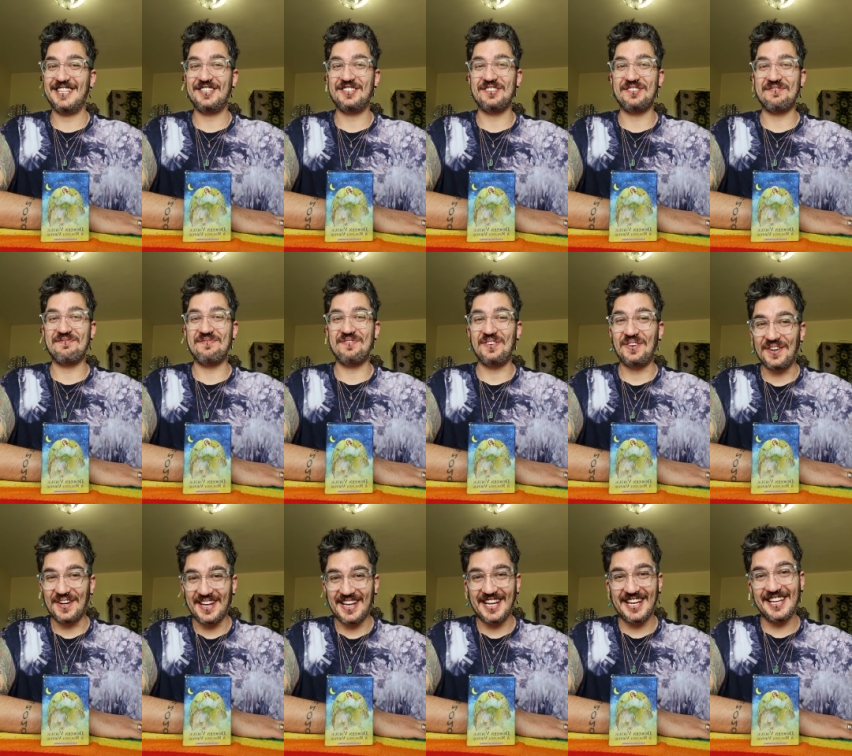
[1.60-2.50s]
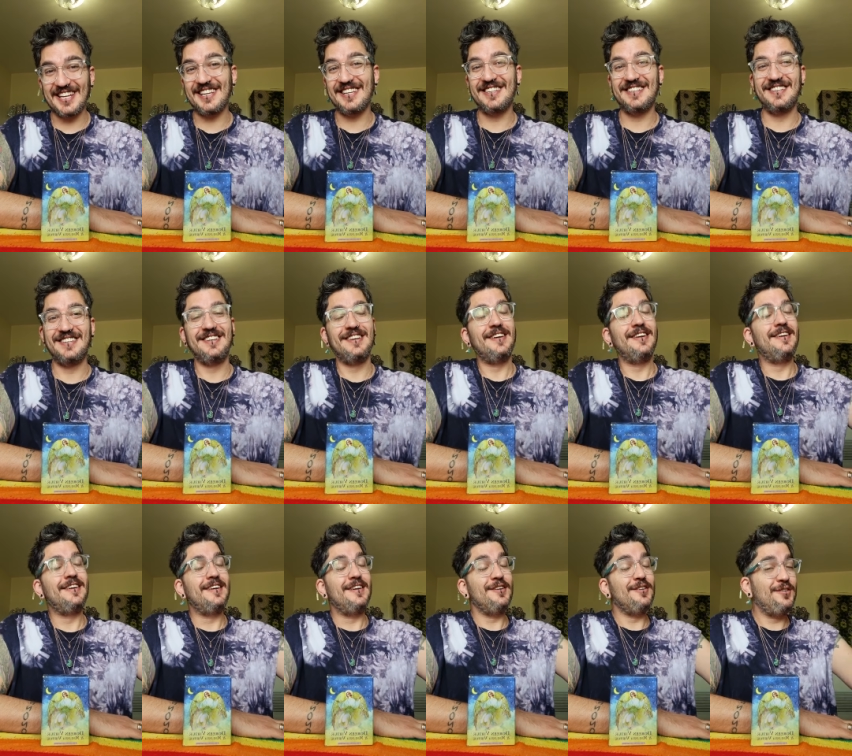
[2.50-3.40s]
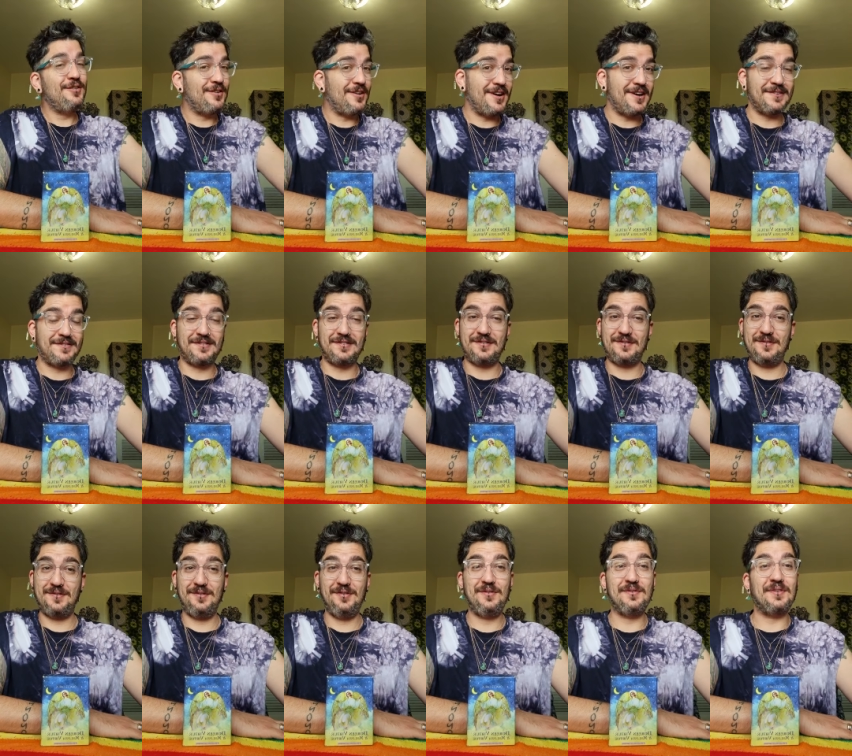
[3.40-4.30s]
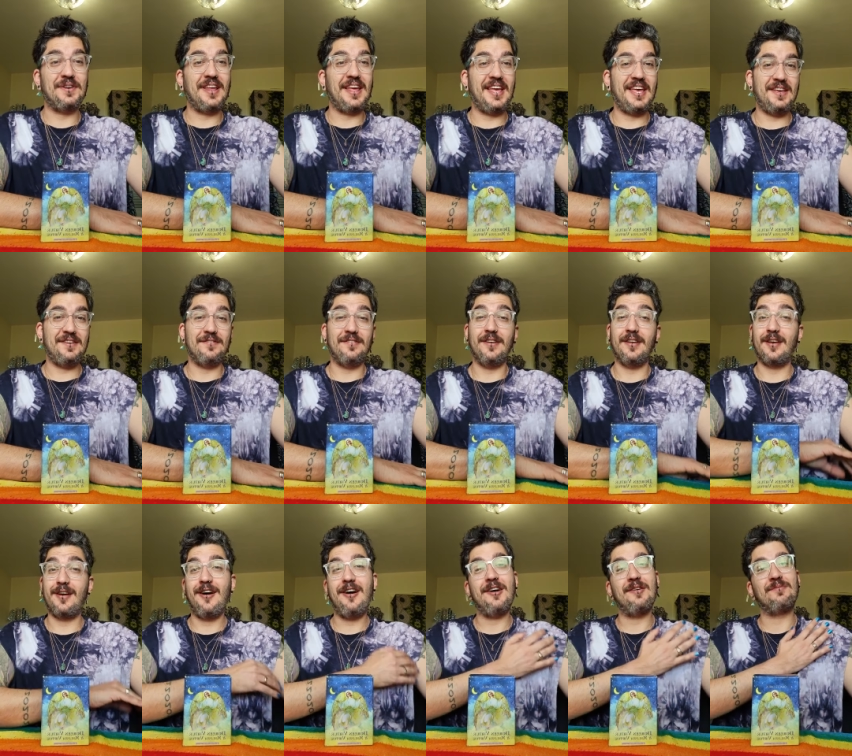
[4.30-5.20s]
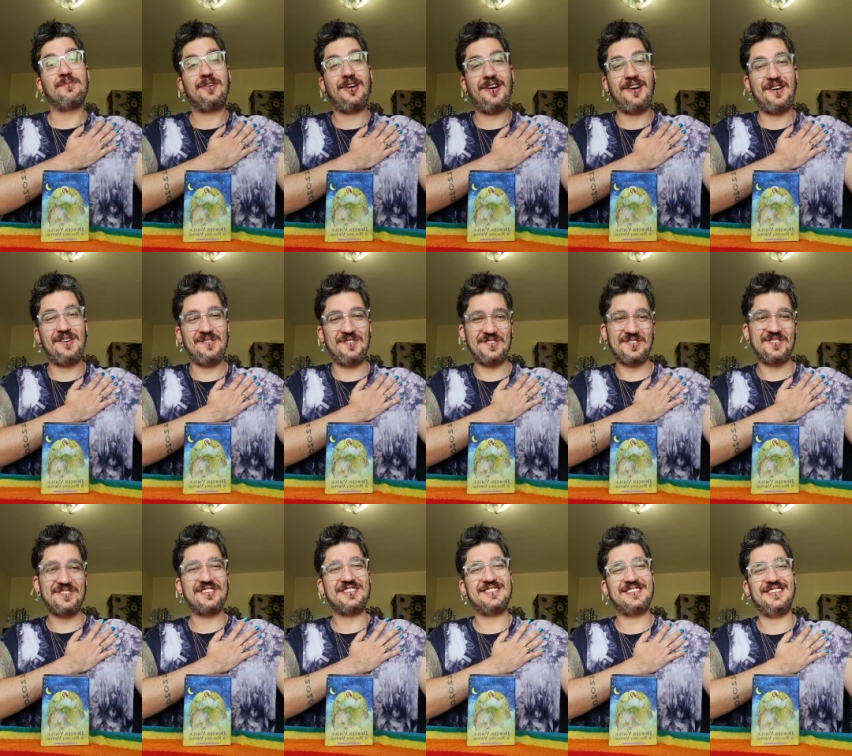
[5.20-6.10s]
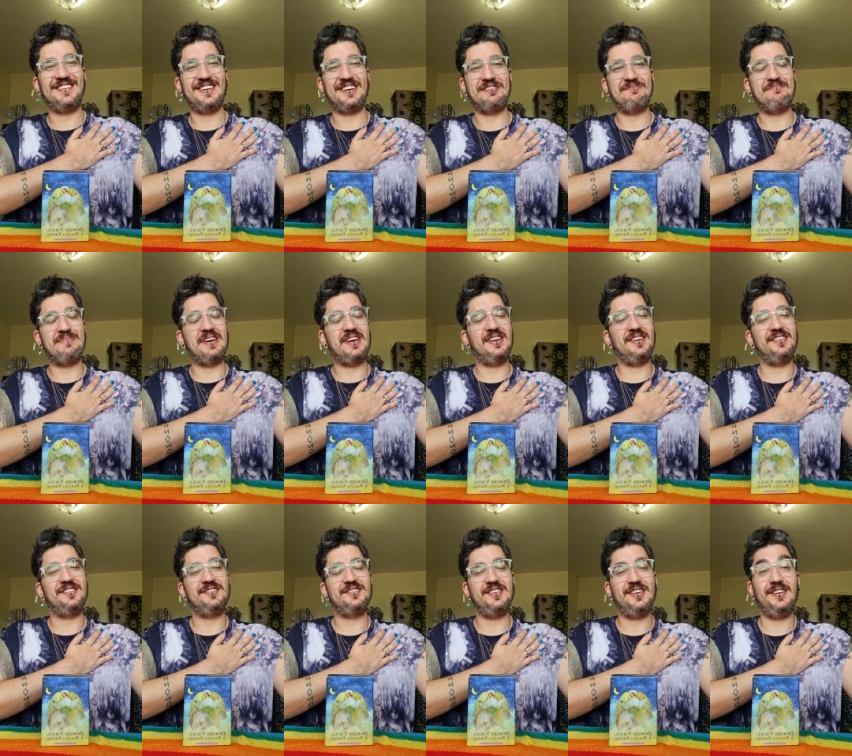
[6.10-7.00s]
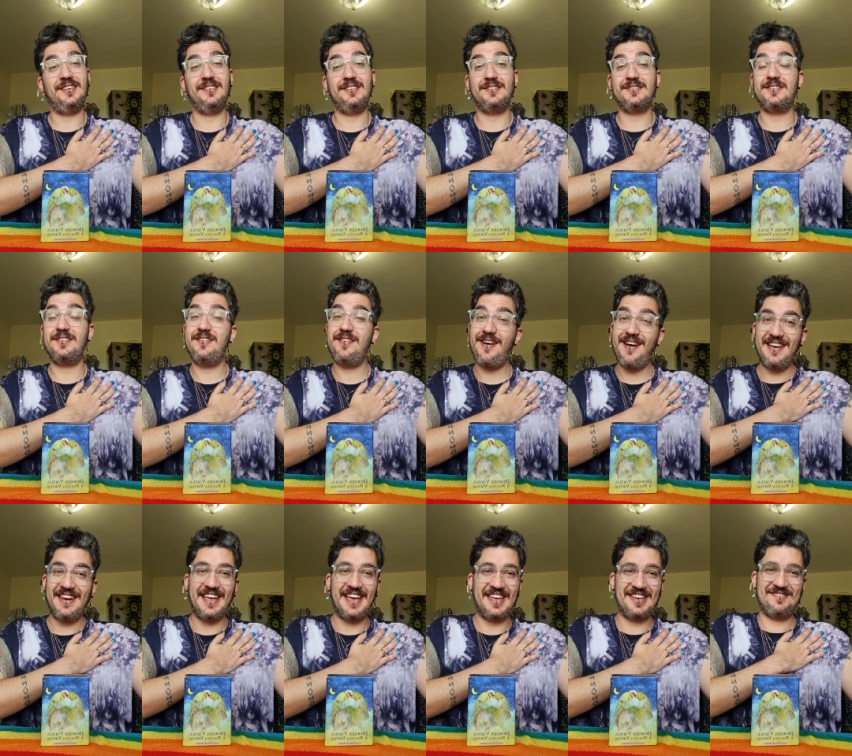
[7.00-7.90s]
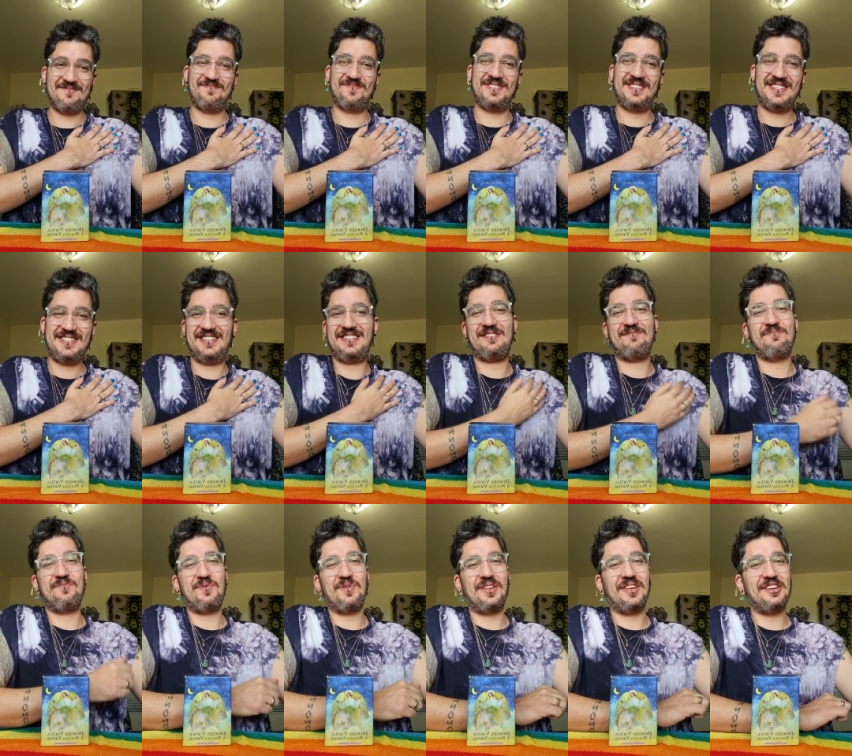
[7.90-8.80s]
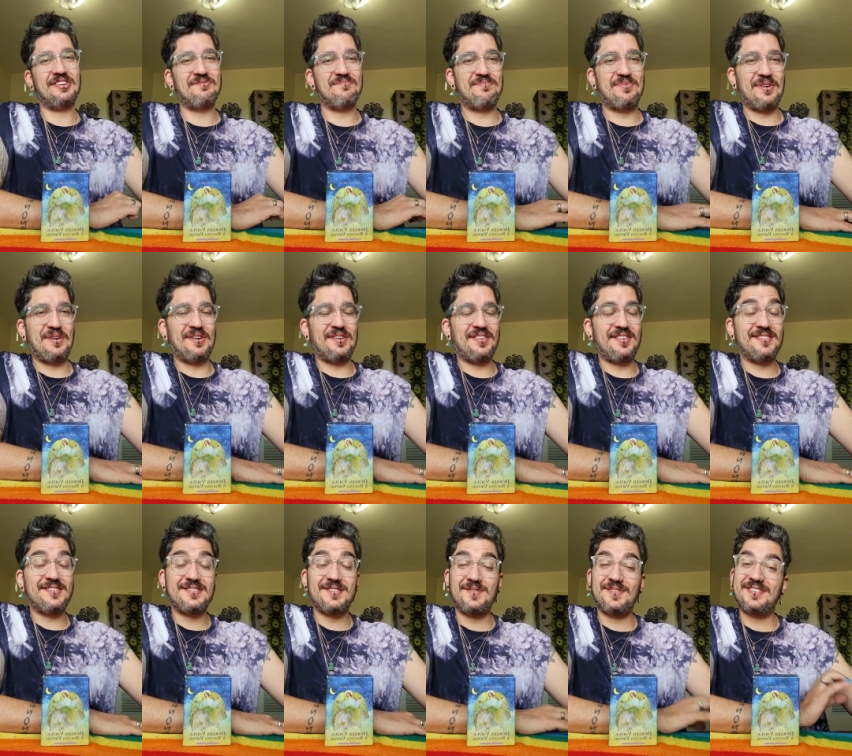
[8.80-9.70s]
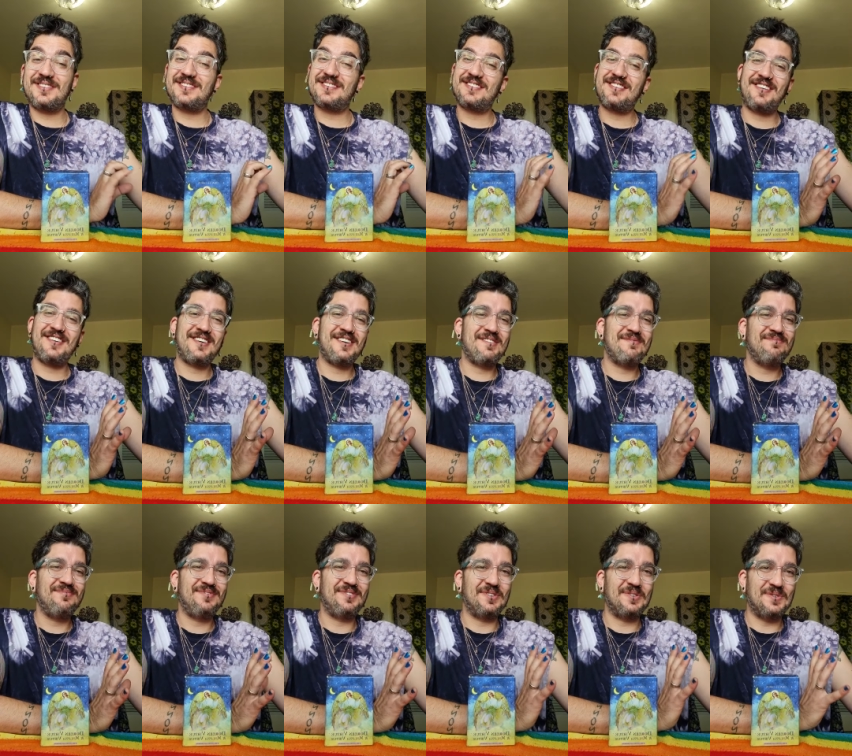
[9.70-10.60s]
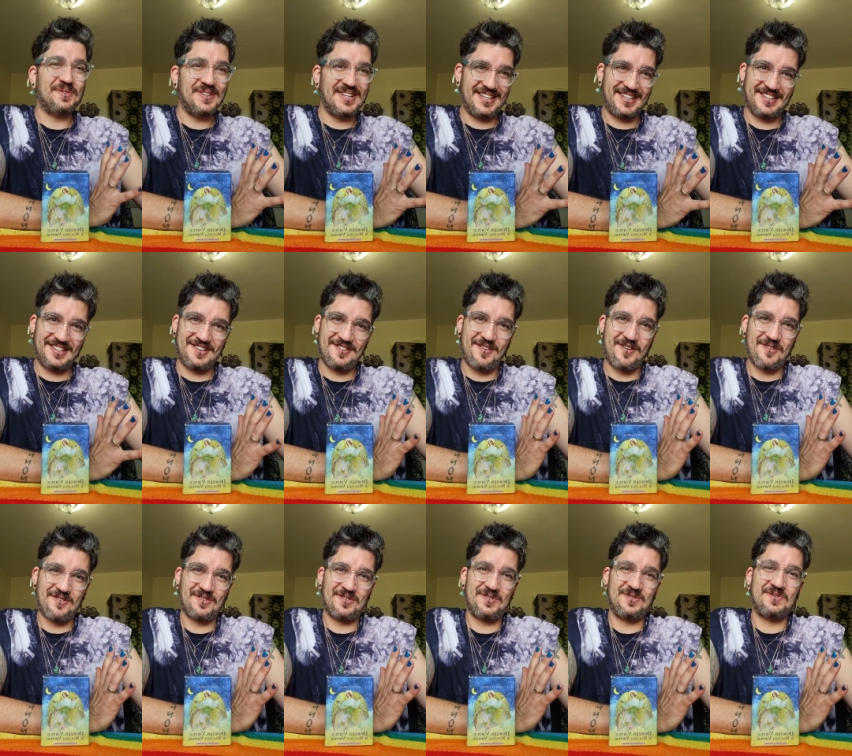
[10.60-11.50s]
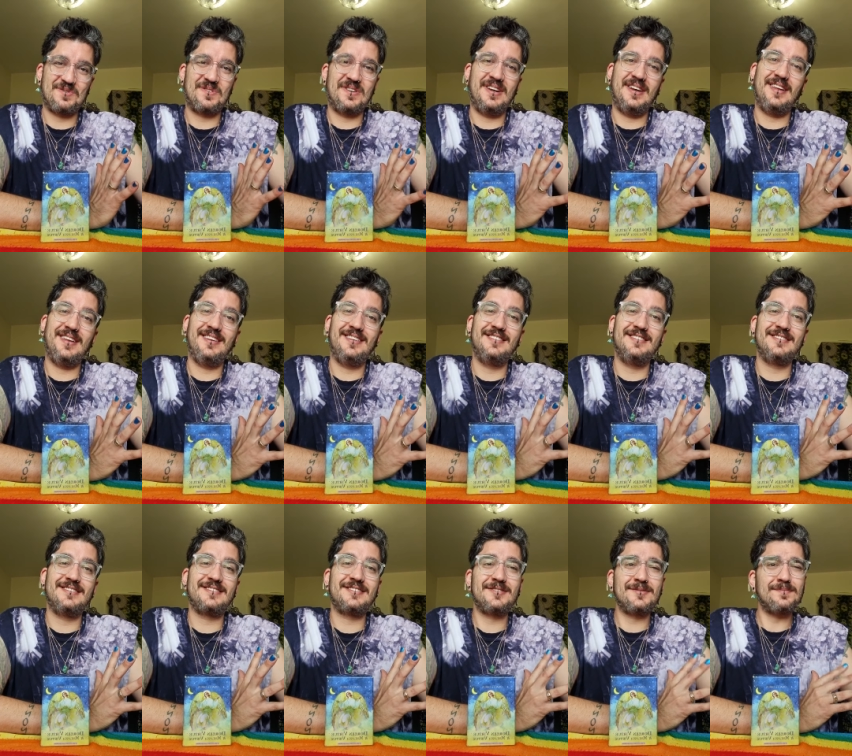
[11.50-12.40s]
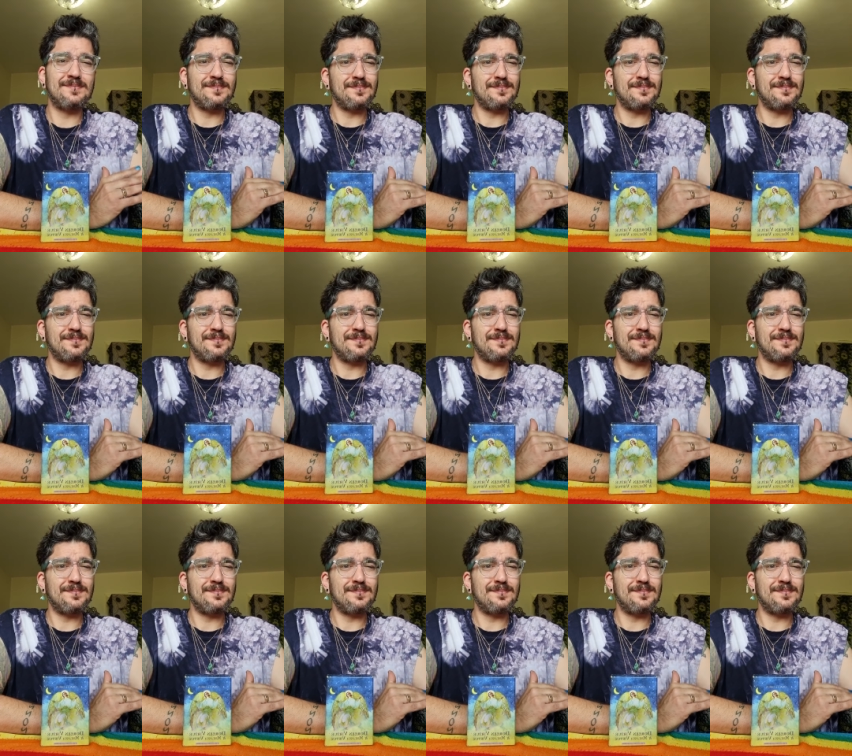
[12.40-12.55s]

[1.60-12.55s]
Good morning, good afternoon, good evening. I am Kyle the Crystalline Mage. It is 9 a.m. Sunday morning in Perth, so it's time for weekly oracle readings.